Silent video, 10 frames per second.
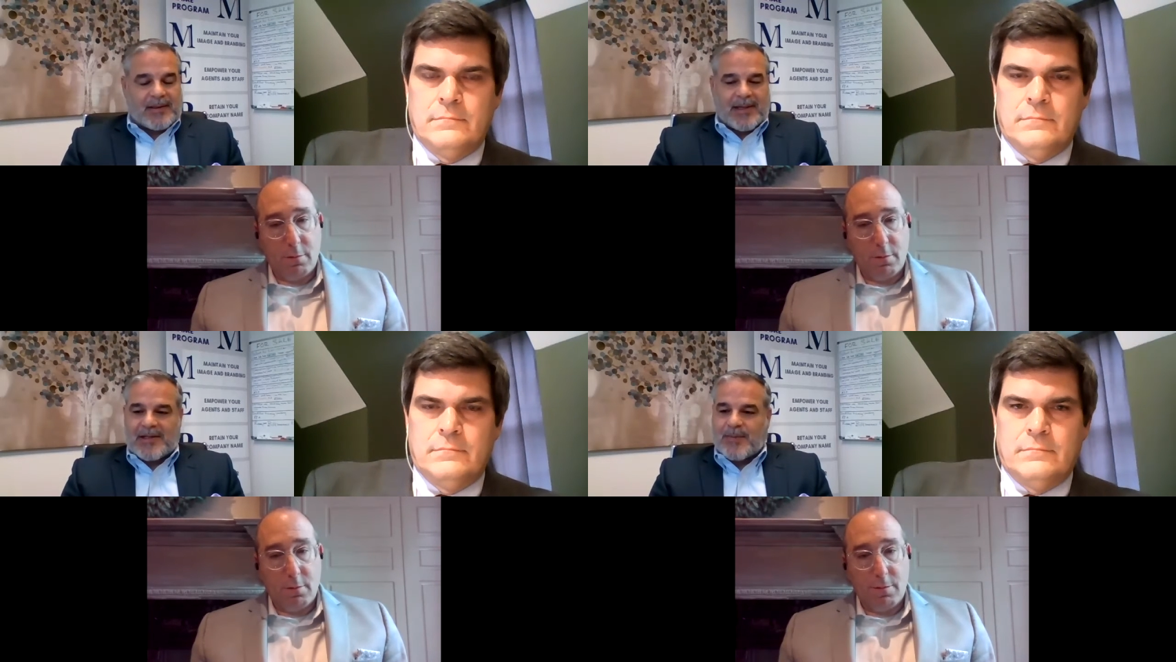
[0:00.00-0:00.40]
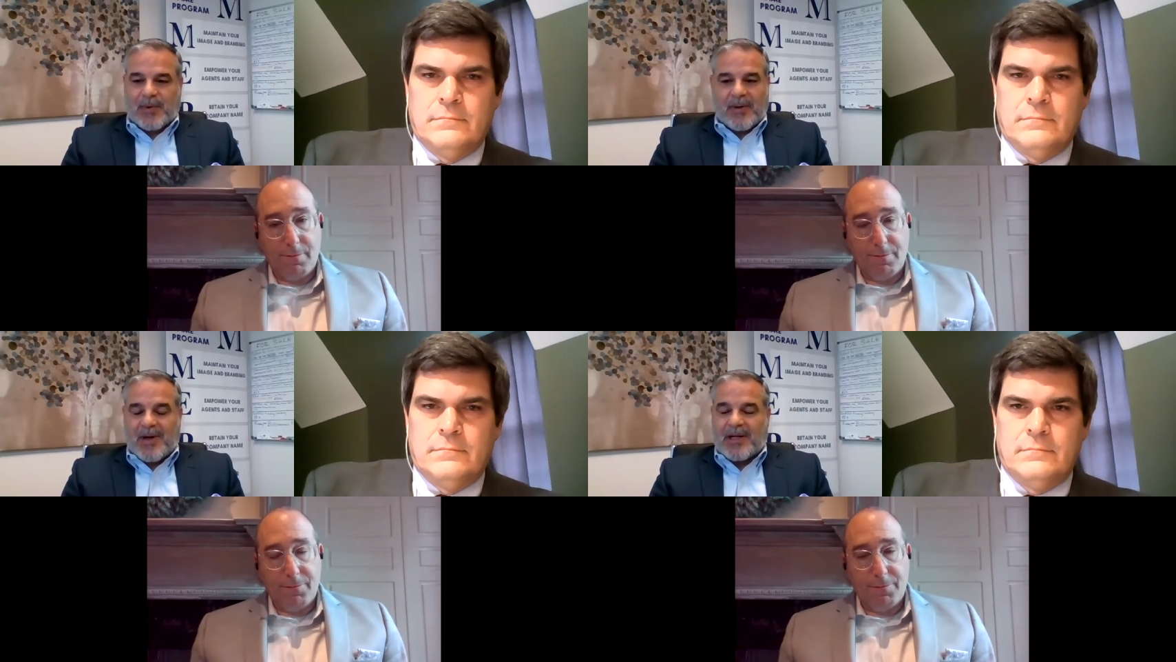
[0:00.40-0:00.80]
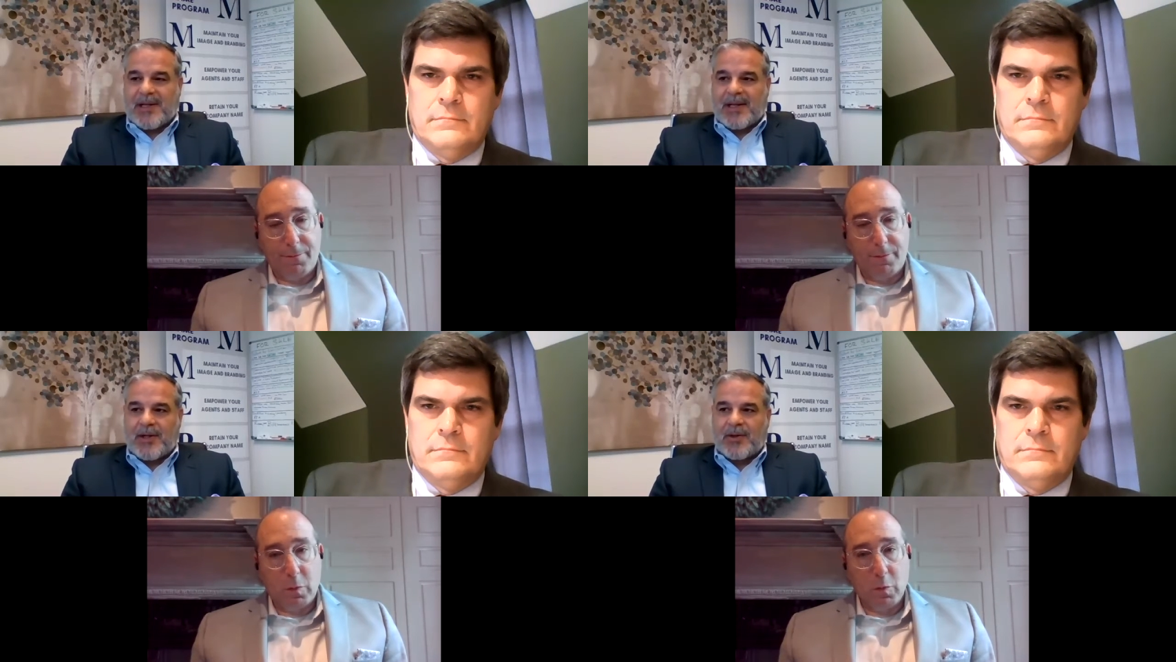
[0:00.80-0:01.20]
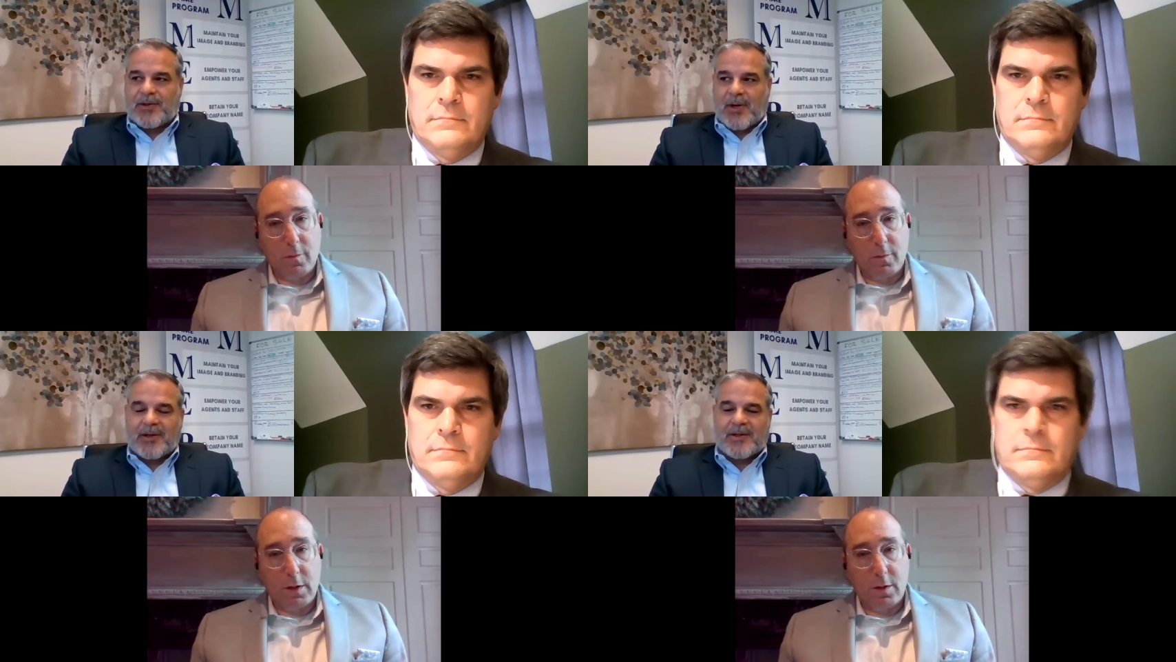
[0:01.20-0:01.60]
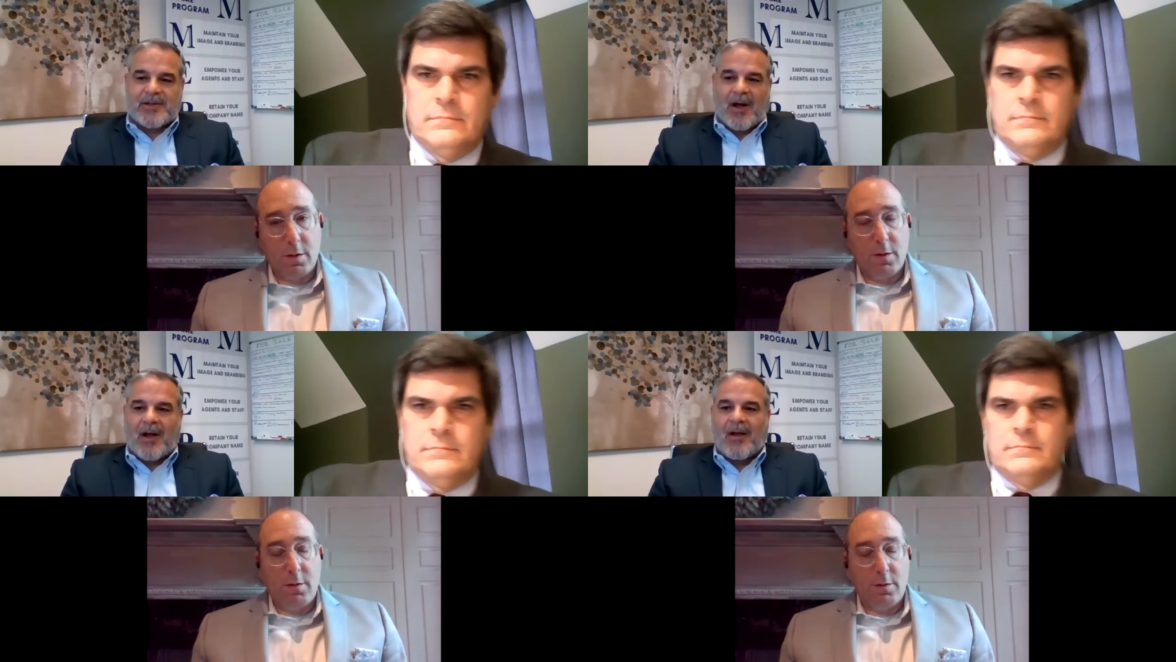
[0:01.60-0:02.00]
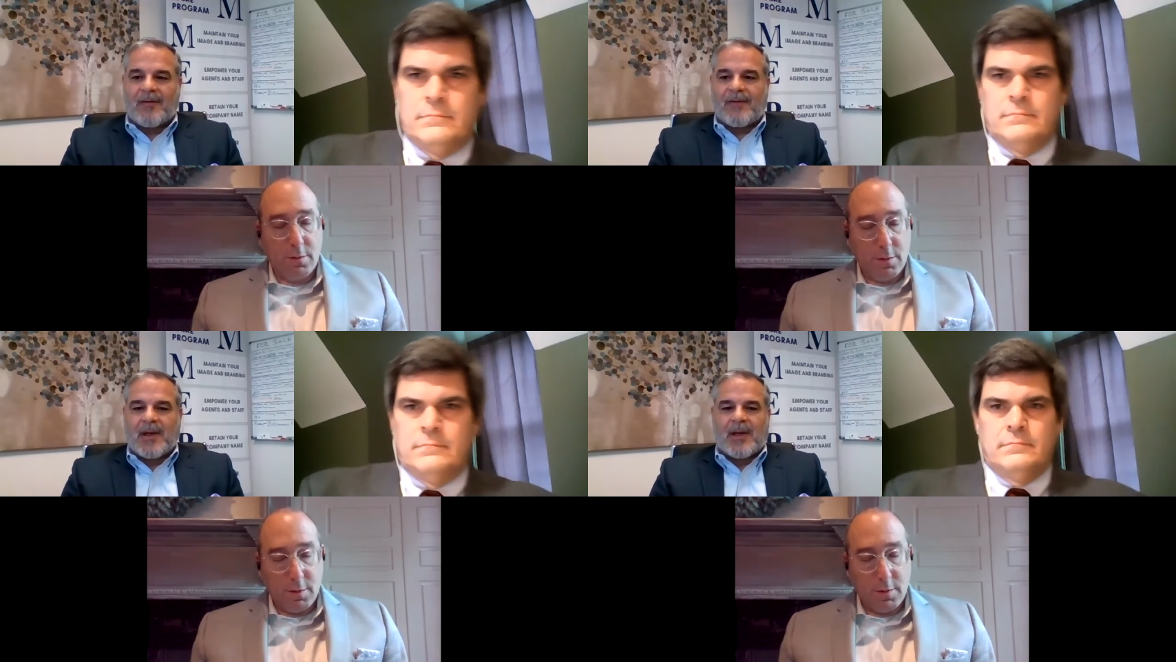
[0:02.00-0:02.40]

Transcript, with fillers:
Speaker 1: that's pretty much it you're trying to solve